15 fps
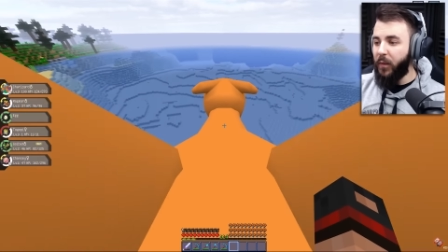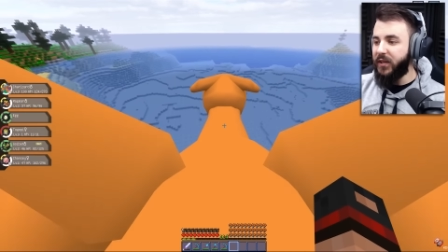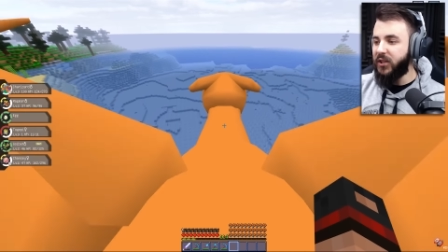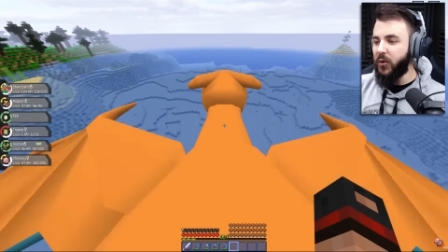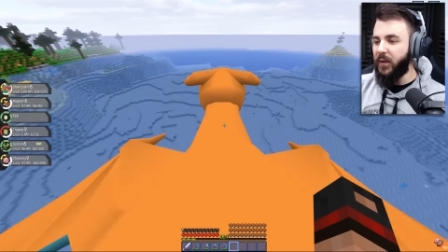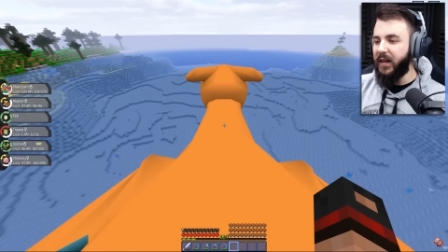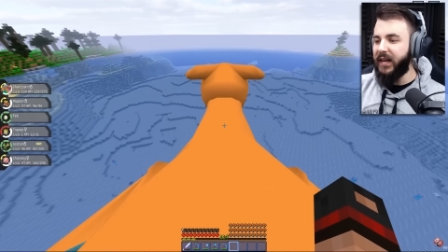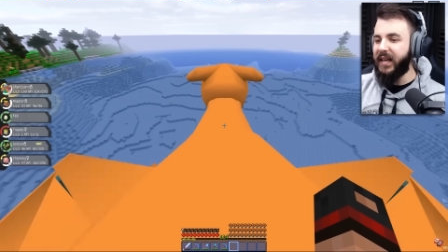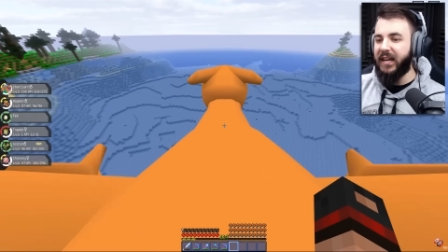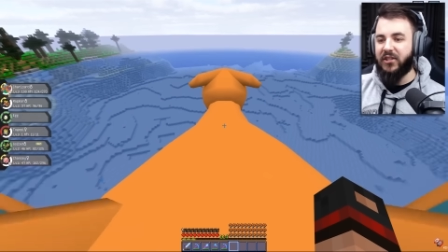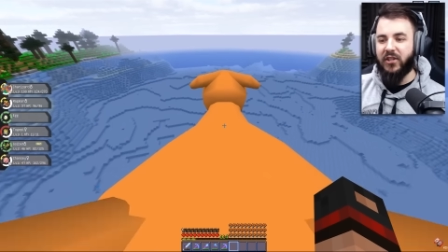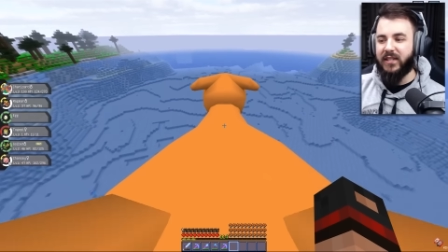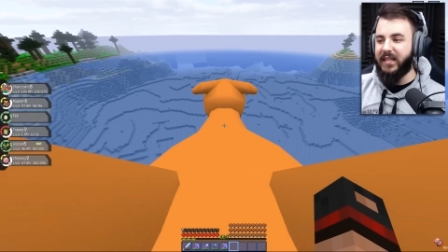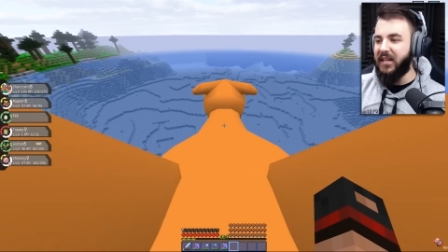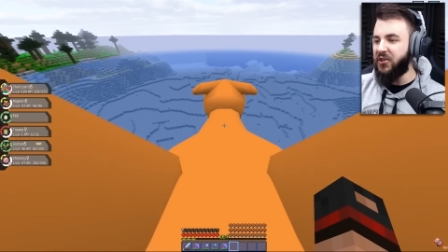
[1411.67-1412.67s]
we still need to catch
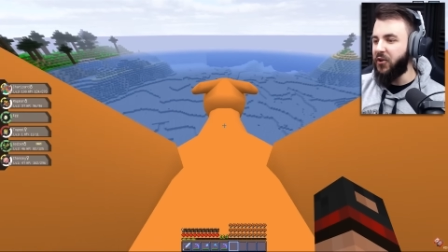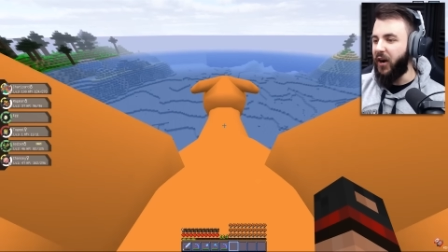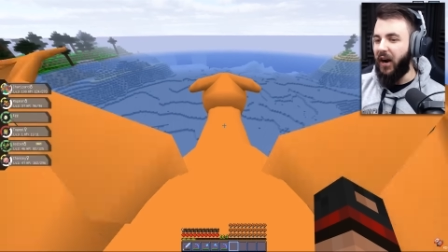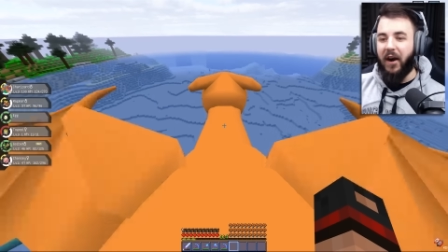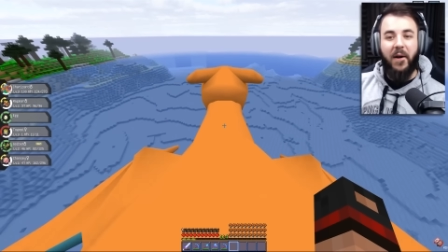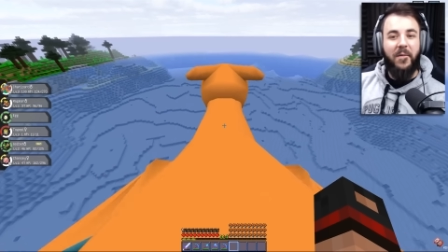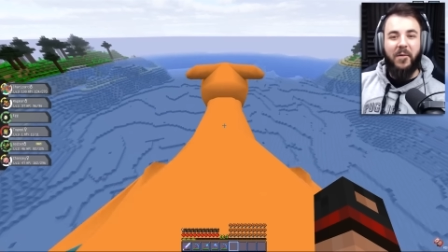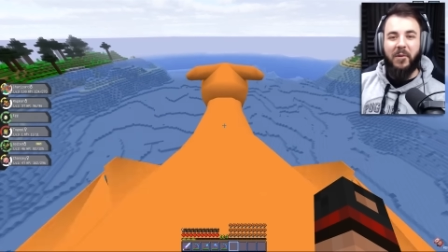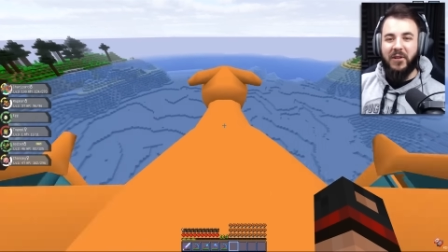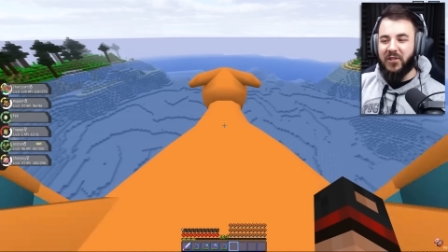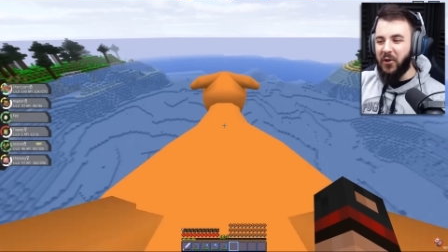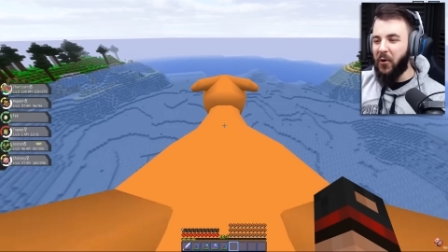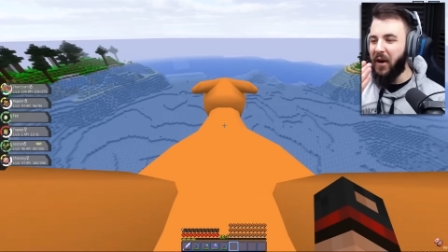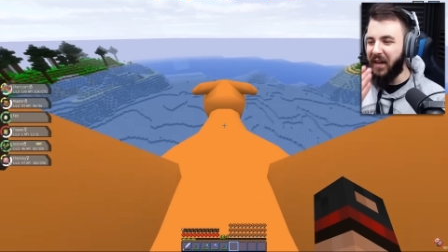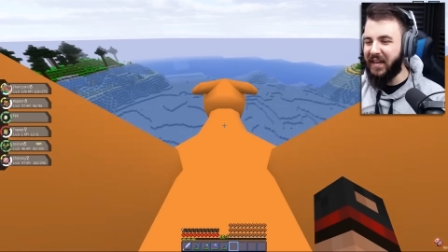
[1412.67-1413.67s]
a Seadra. We
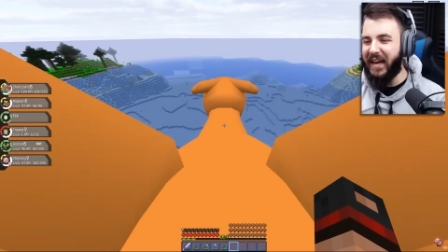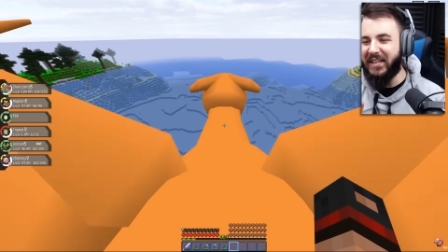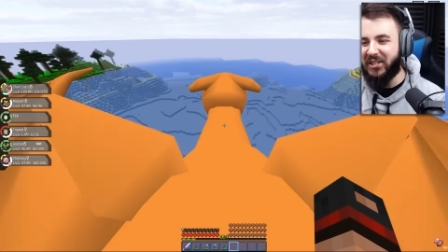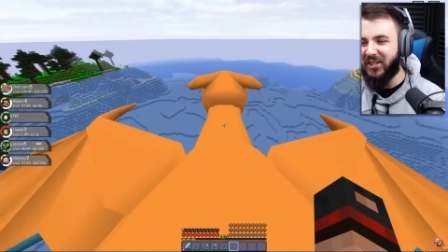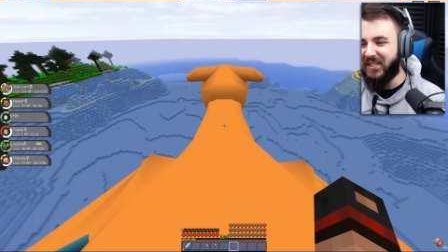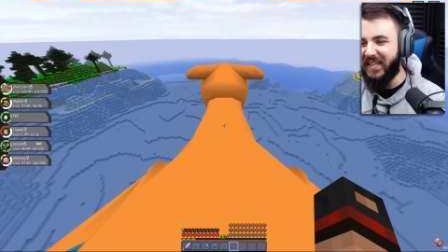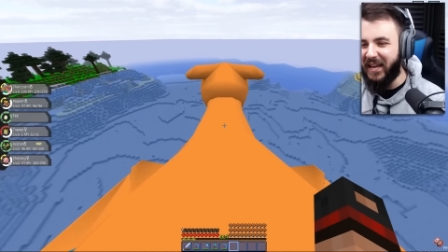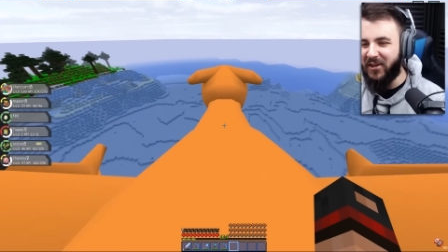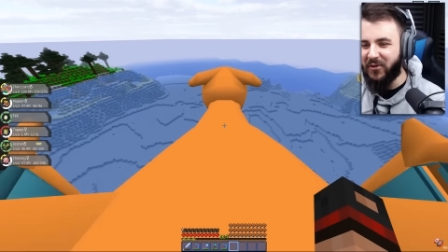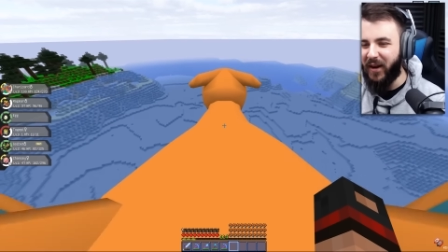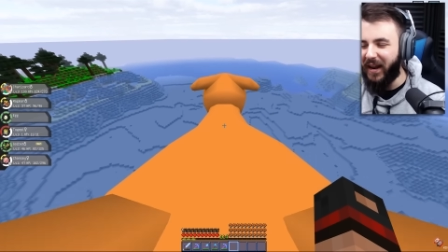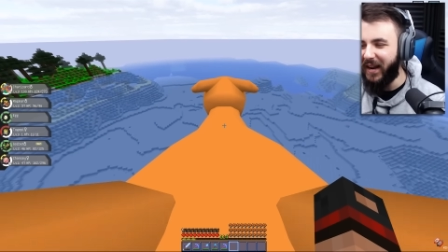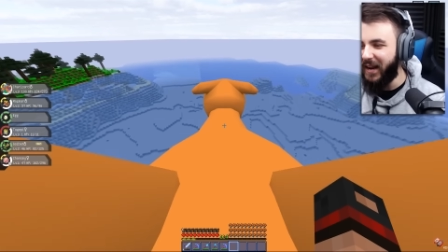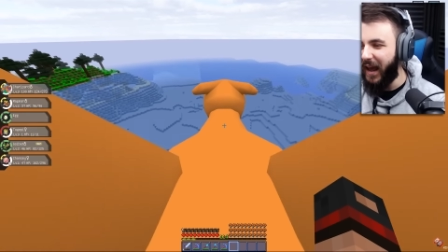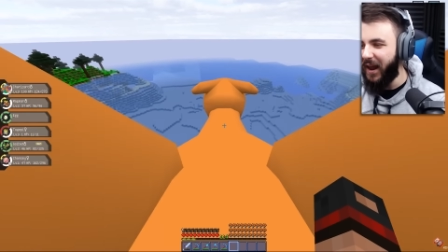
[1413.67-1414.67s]
still got to catch a Seadra
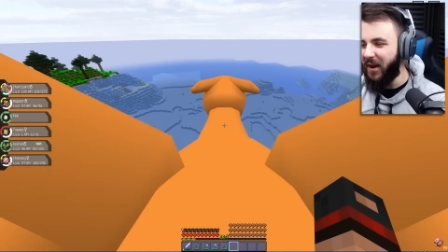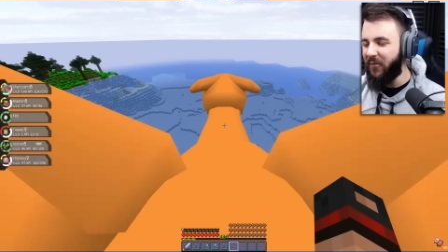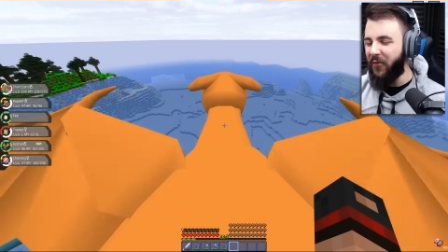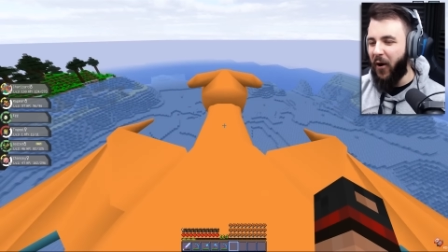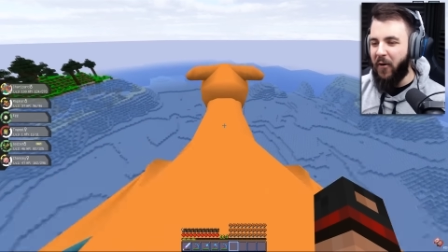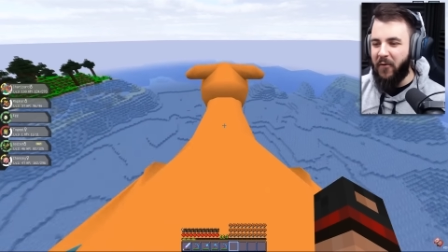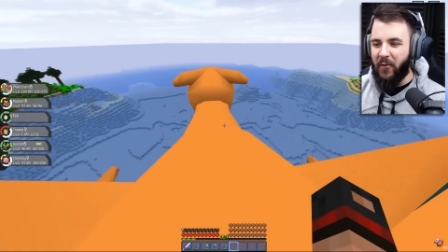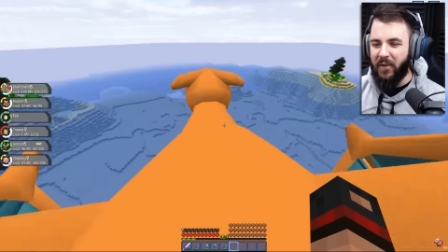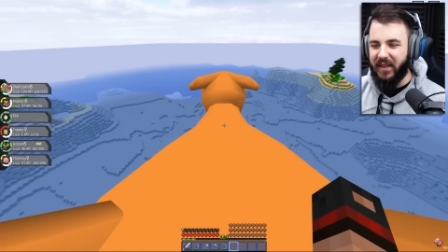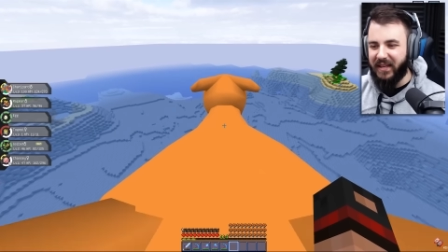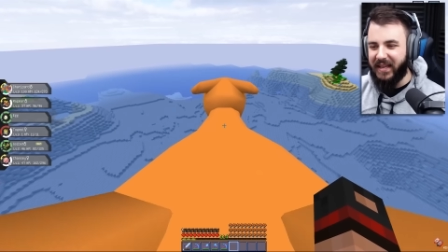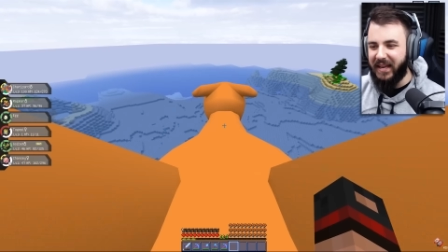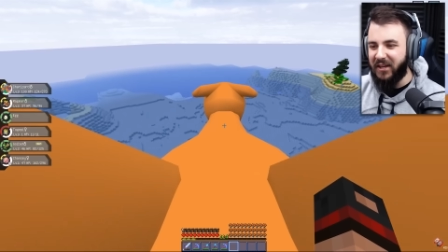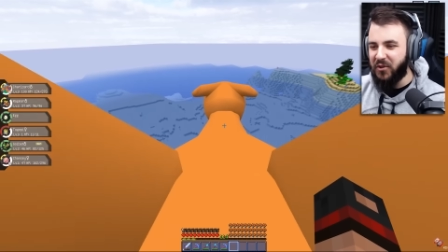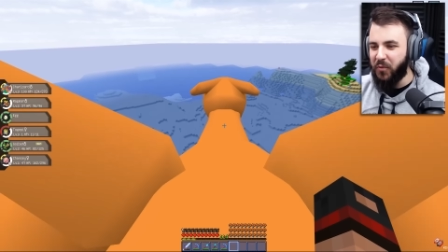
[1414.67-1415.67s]
and, and evolve it with a
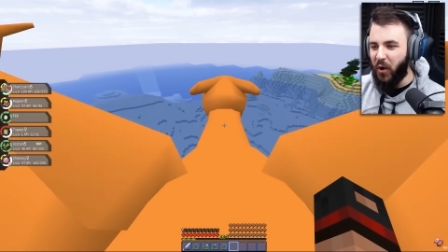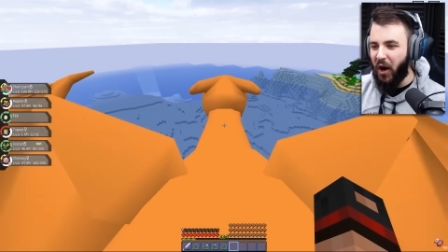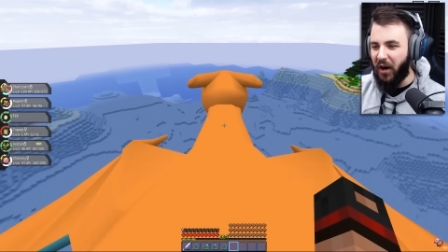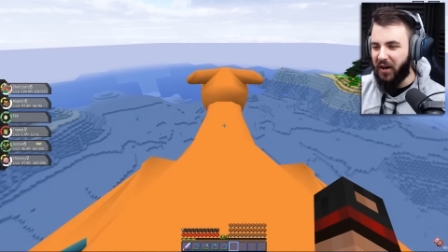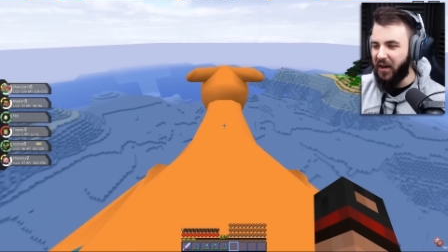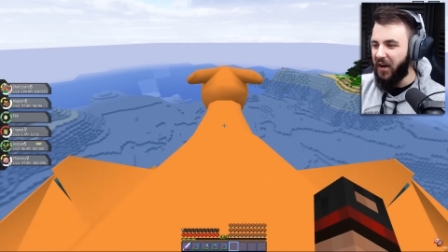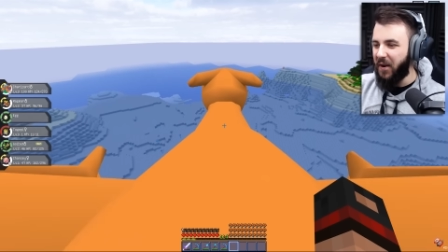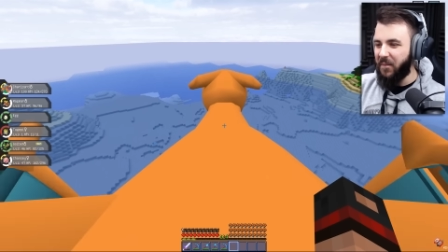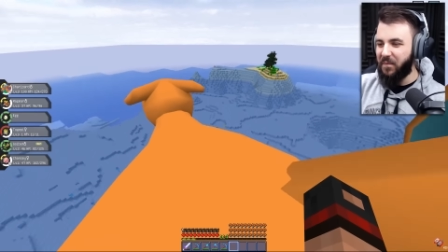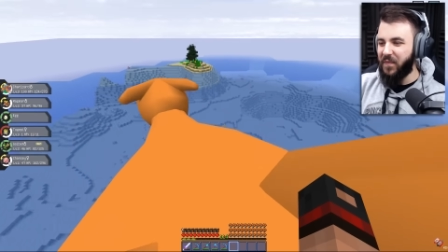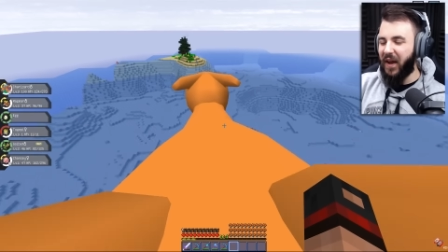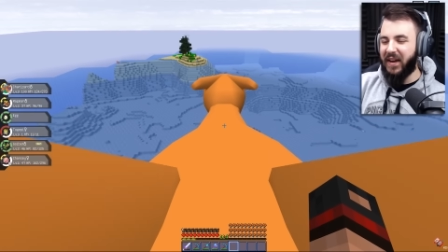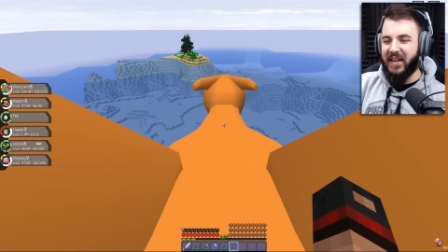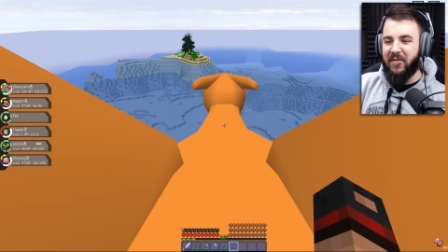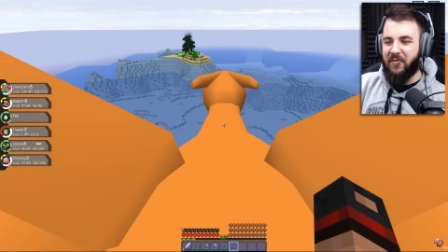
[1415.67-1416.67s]
King's Rock.
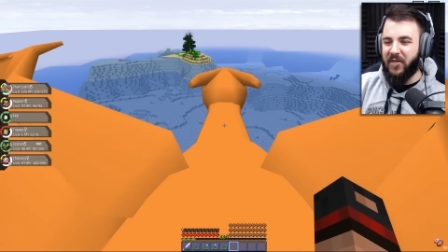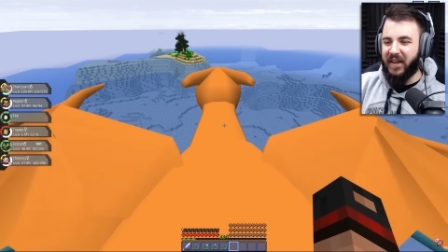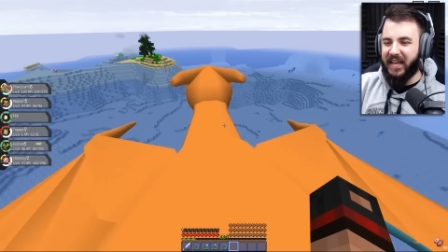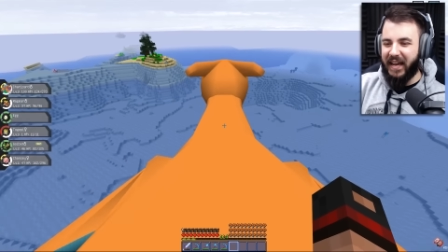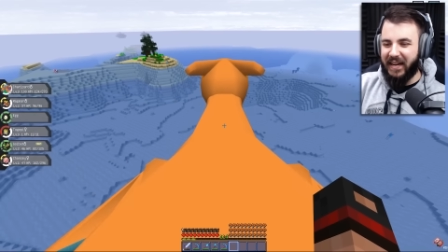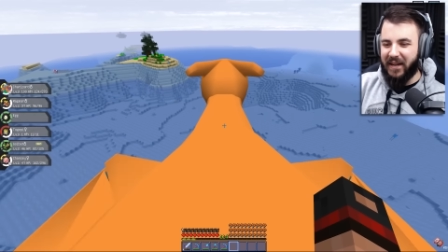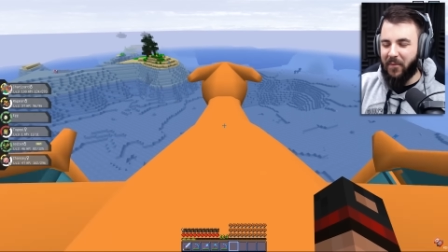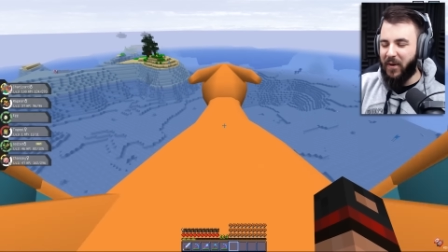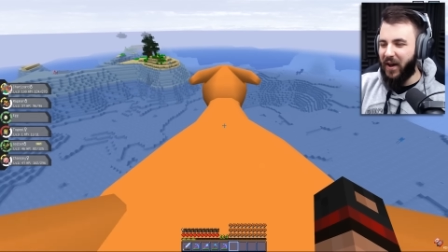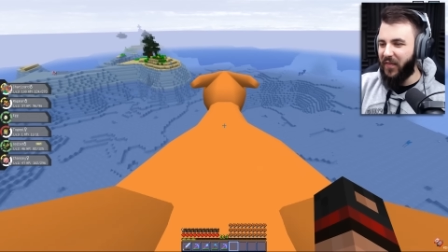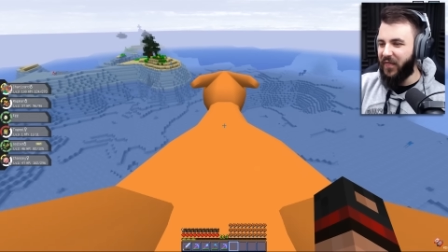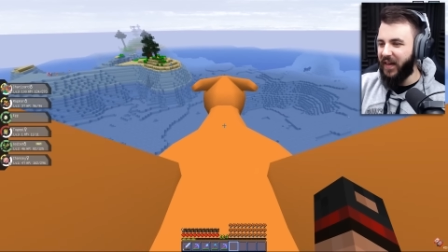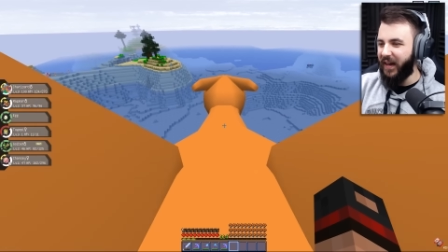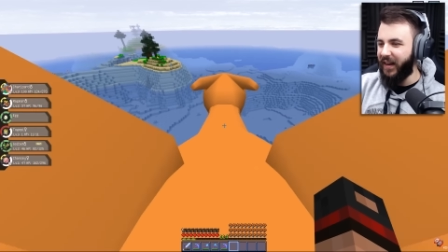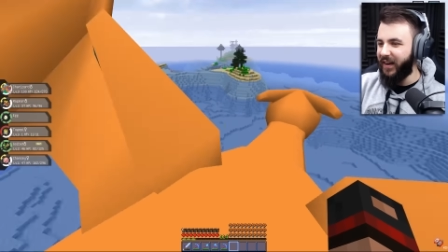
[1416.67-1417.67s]
I keep forgetting
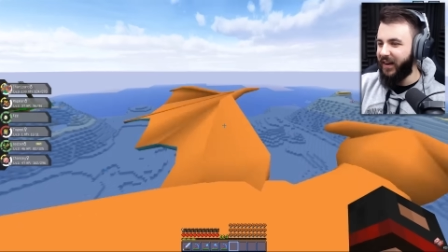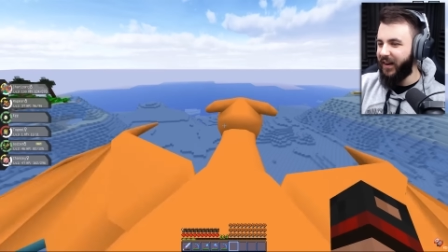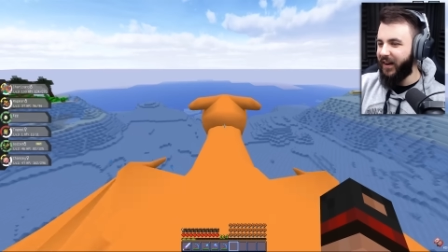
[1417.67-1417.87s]
about that.